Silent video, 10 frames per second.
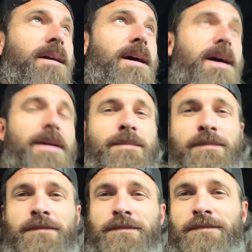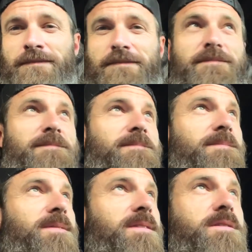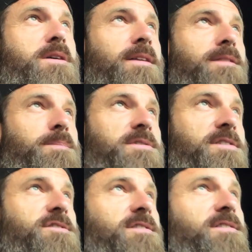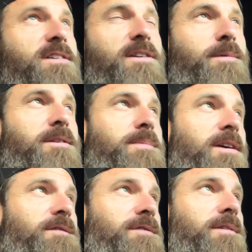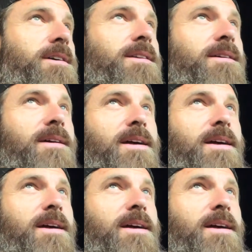I'm not in the position to tell you what he paid for it.